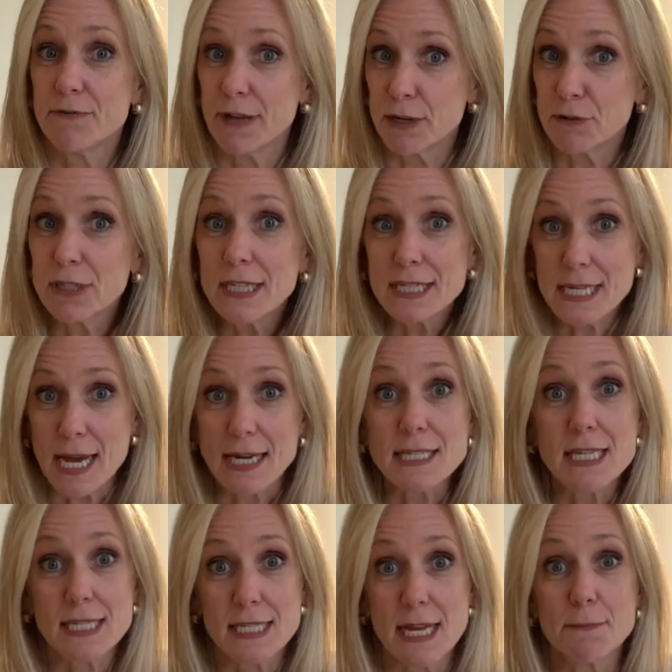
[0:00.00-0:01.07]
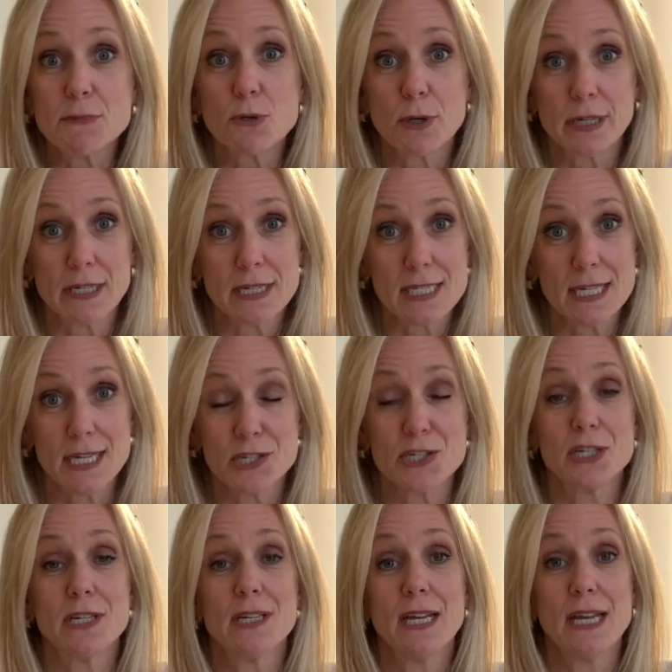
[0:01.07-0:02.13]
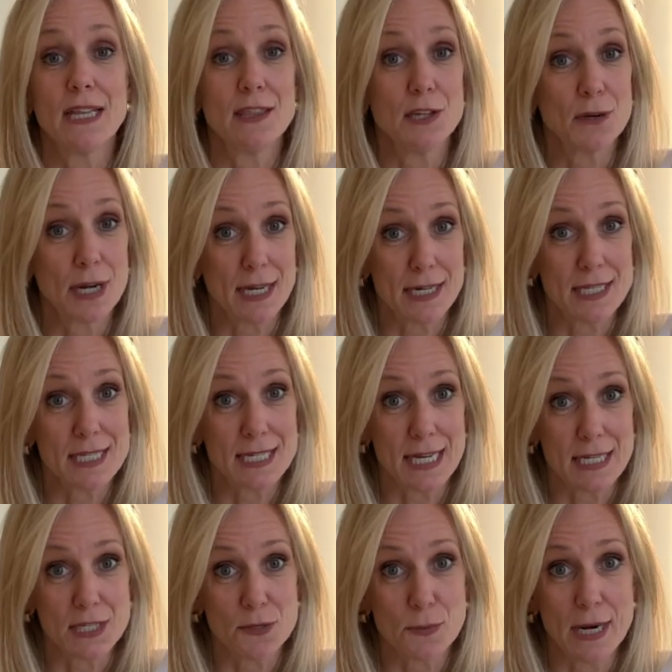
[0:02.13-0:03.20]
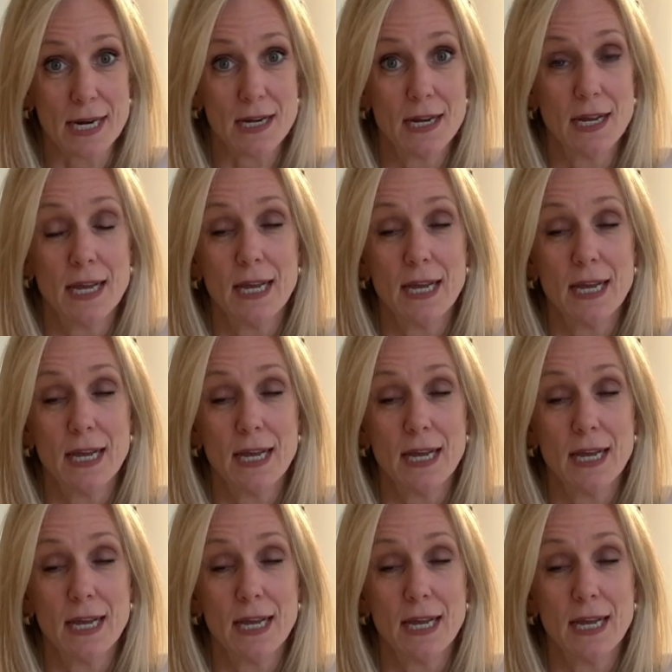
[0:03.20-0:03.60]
federally tax-exempt organization in the United States, right?